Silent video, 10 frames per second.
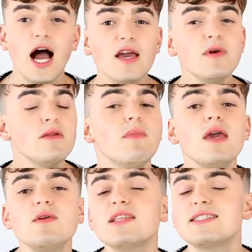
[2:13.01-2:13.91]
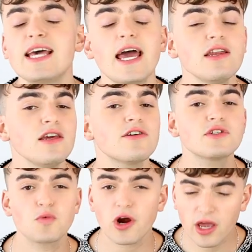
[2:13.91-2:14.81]
I mean, maybe the 10
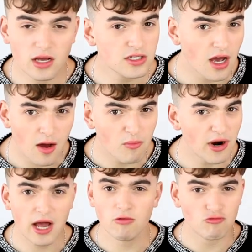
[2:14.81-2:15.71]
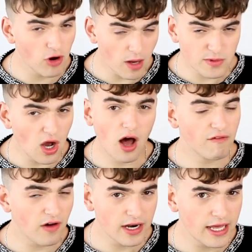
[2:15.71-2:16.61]
years working at Thom Browne rubbed
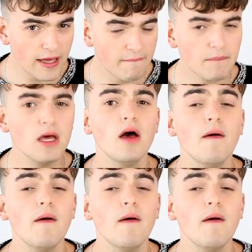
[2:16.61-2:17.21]
off on him,